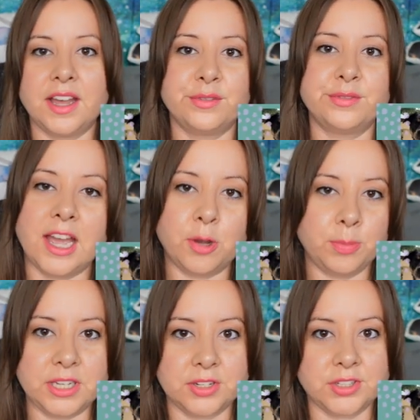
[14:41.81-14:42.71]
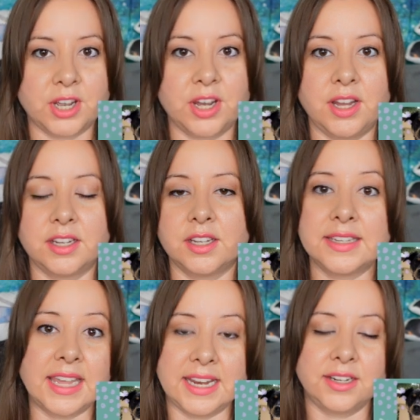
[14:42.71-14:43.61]
of helping your dog
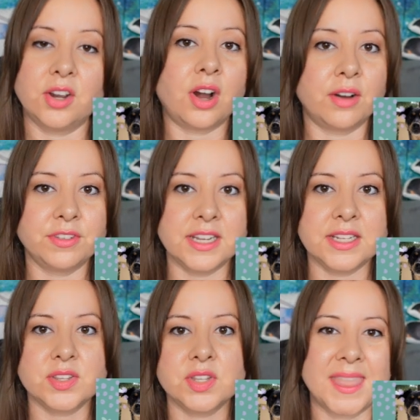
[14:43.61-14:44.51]
gain confidence.